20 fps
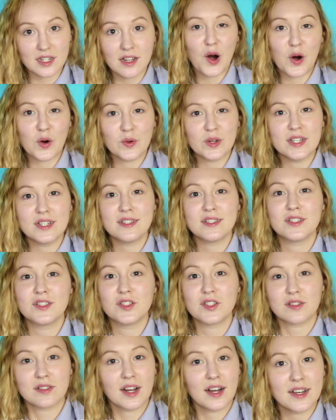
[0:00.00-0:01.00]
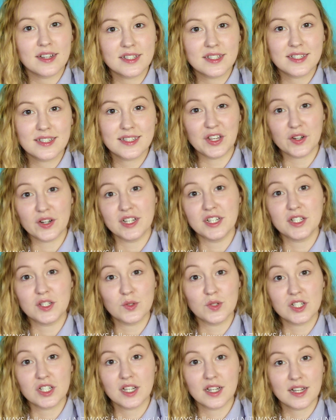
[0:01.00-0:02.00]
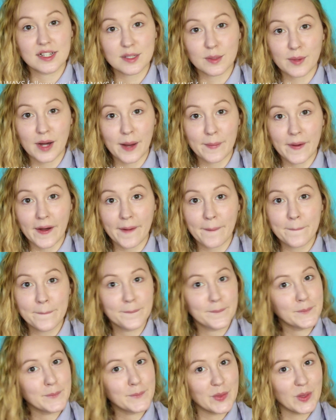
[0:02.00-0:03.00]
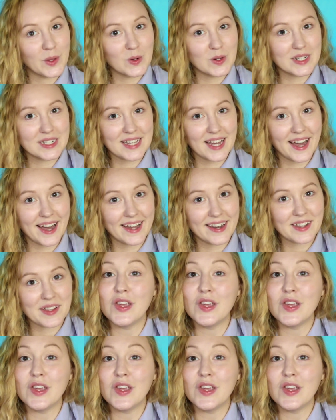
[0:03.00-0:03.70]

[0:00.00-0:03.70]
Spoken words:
Always trust your intuition as a mama or a dad.